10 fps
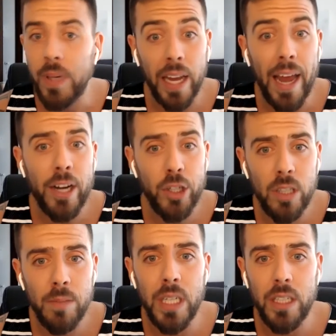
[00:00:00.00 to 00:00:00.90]
can
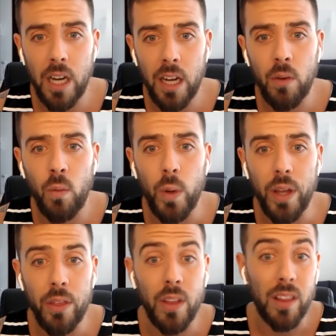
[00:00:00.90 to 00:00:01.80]
actually be done
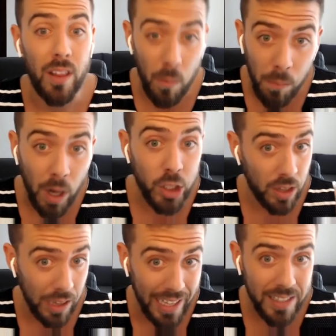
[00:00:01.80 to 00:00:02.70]
with much
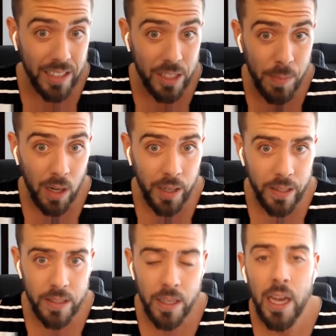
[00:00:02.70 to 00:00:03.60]
less
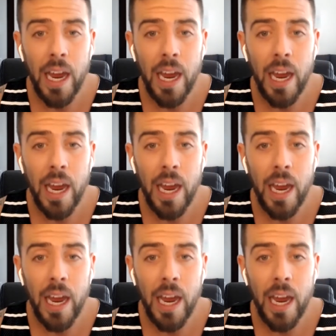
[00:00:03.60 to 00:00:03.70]
experience.